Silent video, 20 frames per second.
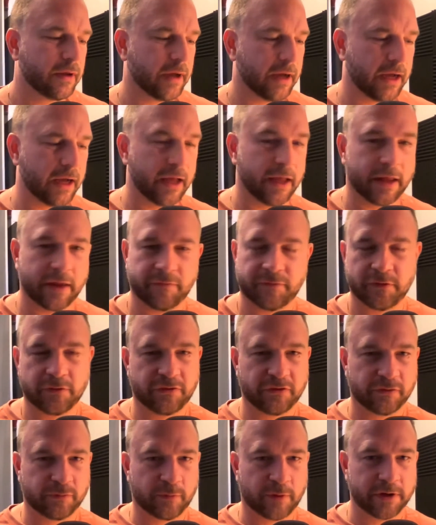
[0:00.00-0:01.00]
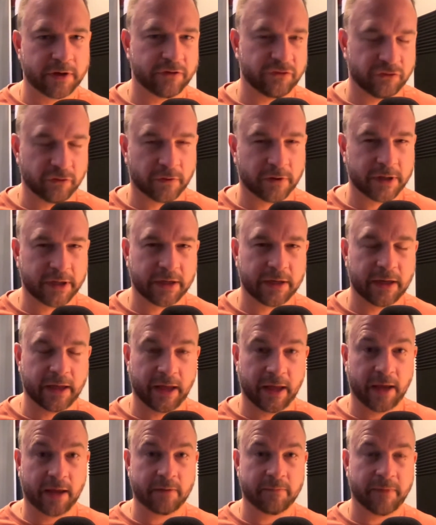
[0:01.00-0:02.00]
If you just want to join
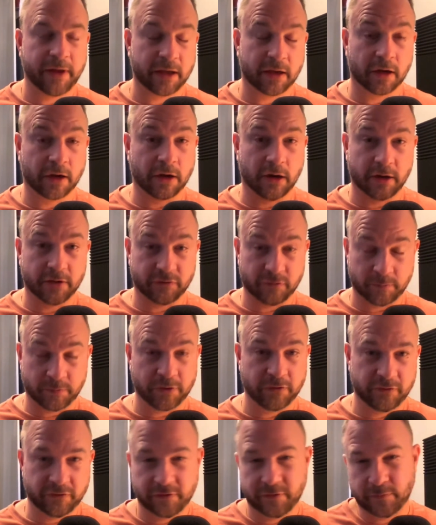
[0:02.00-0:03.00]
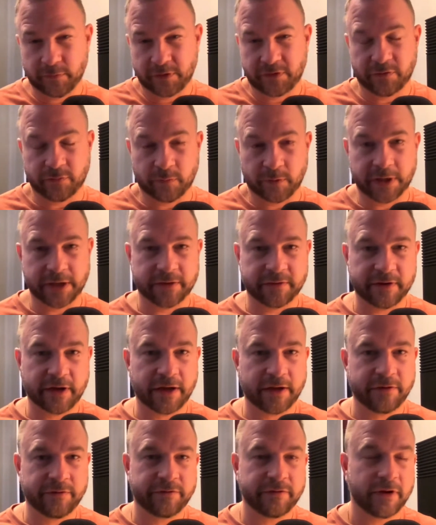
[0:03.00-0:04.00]
and make a contribution, which is what it
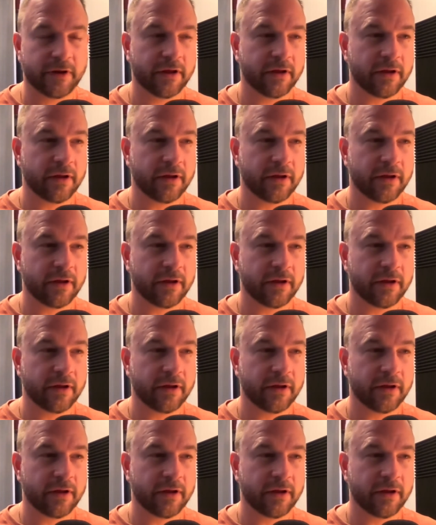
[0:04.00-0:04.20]
does,